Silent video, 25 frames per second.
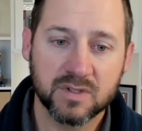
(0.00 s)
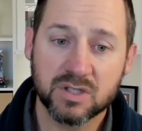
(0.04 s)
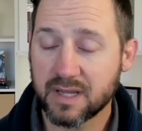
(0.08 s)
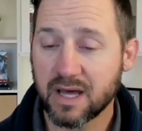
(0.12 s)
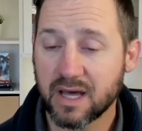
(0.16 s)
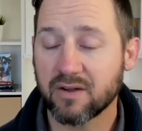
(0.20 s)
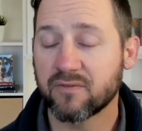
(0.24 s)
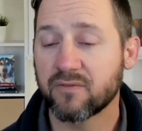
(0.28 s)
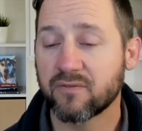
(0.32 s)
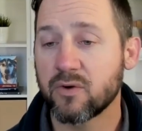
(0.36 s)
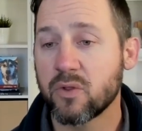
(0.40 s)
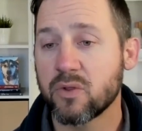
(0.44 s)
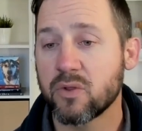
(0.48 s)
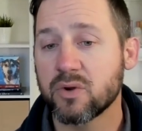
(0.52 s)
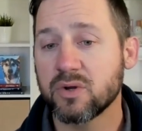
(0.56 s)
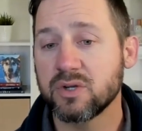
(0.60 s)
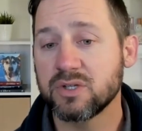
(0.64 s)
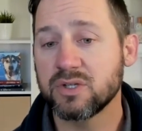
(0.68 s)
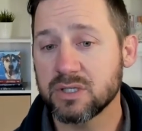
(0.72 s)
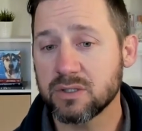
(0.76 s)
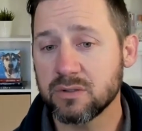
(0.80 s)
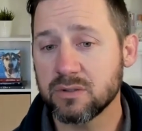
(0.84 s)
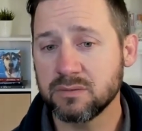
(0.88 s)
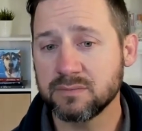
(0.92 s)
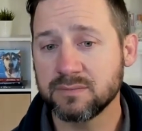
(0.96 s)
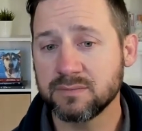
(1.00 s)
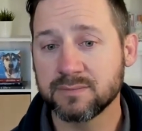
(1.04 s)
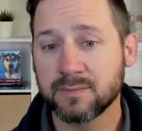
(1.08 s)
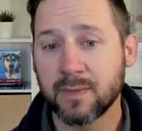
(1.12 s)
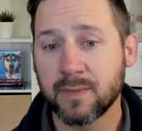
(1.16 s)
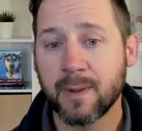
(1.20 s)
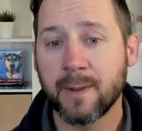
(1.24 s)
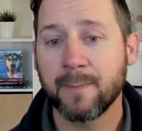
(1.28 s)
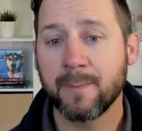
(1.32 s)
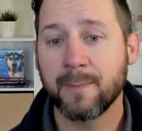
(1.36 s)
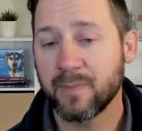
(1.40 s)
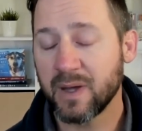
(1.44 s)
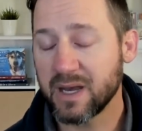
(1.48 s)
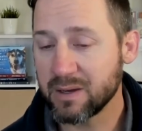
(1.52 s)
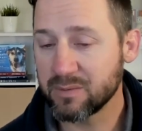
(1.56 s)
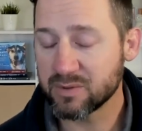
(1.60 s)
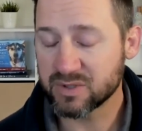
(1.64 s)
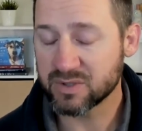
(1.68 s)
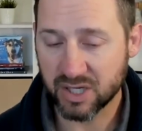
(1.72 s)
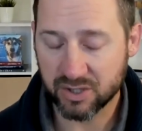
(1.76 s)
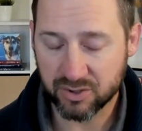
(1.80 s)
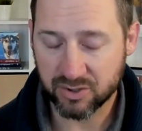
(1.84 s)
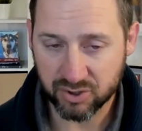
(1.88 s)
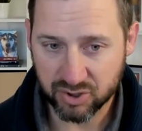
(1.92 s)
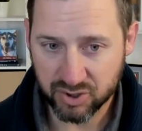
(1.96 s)
Without further ado, my
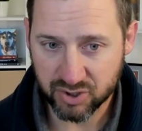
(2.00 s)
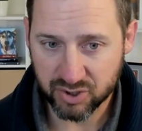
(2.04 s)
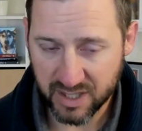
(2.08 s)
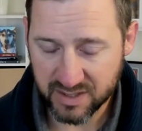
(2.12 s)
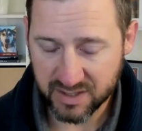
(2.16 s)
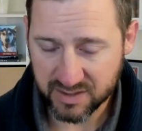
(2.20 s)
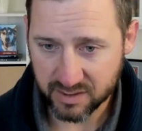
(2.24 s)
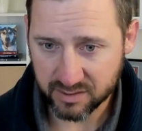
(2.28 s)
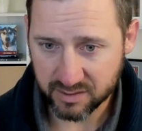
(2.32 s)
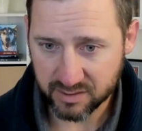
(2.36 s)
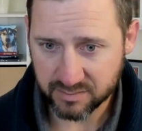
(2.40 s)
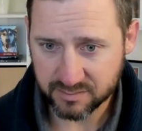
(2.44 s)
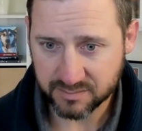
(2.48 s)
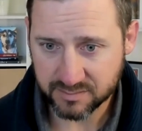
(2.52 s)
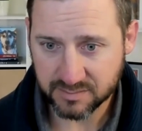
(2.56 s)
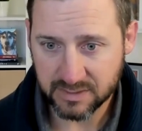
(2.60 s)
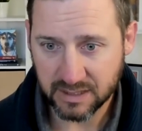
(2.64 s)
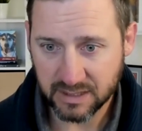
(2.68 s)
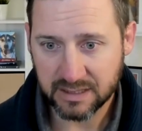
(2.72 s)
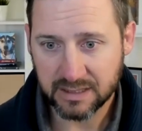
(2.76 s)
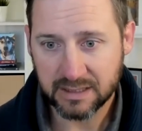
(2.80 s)
name is Hunter Tressiter,